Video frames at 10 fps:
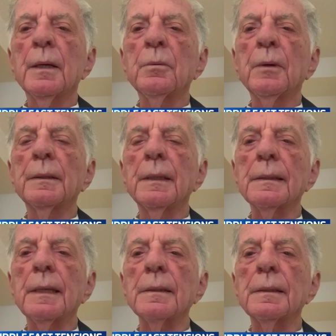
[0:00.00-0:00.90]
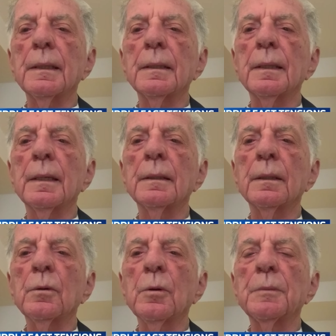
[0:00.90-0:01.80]
And when the assassin and
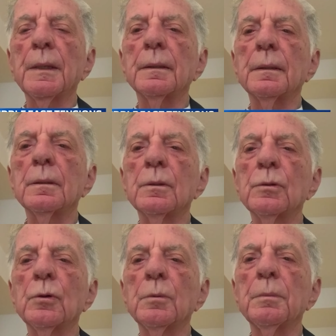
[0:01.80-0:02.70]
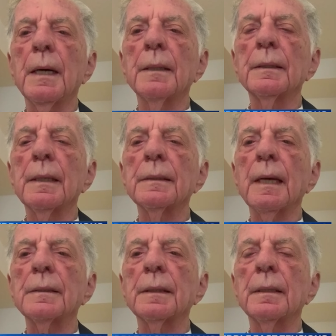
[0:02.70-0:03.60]
the group that stood behind the
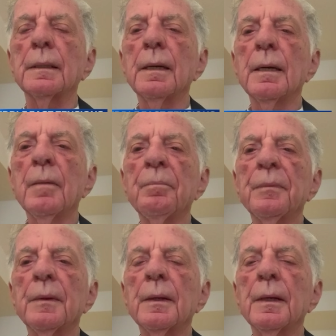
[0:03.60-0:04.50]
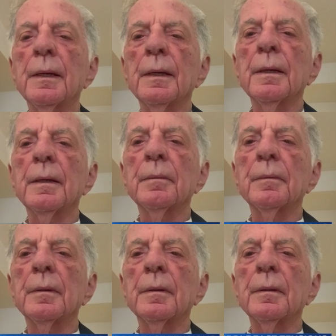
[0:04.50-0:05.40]
assassin
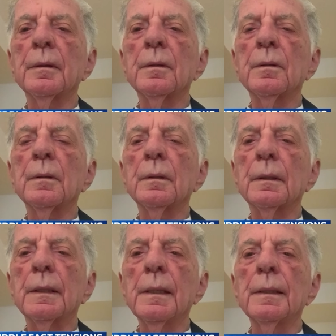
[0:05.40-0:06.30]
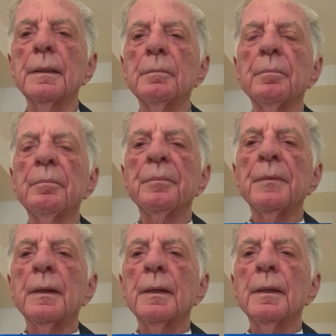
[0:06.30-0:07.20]
killed him,
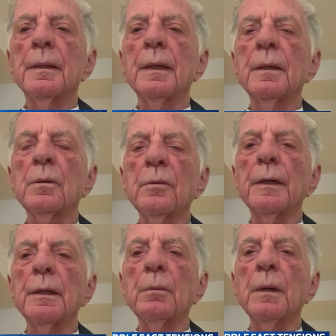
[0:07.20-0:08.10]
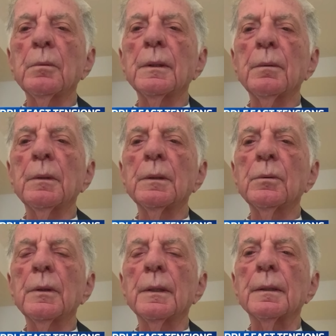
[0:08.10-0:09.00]
they knew very well what they were
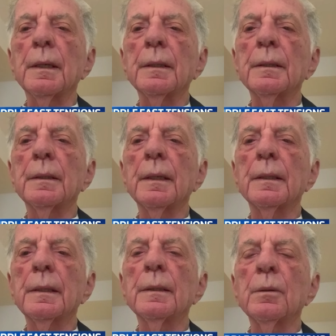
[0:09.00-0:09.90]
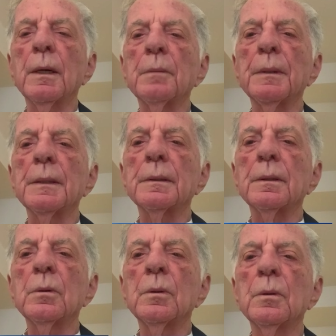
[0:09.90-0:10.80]
doing. They killed the one
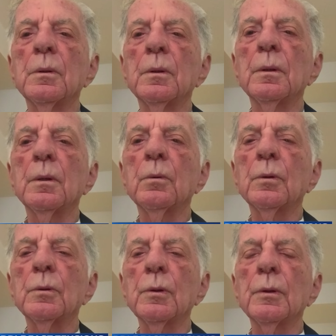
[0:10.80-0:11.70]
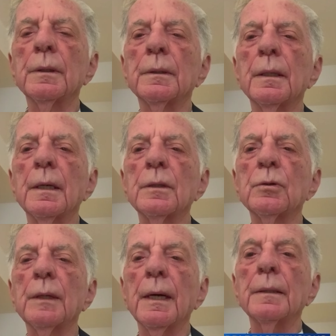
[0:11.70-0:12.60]
person who could do it. And I
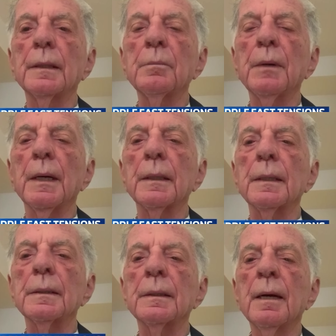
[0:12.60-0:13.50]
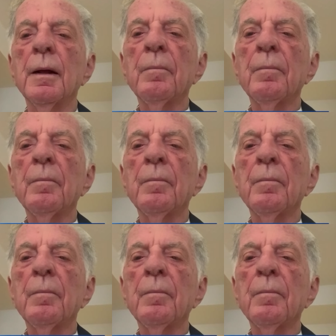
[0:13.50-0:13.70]
should add, in brackets,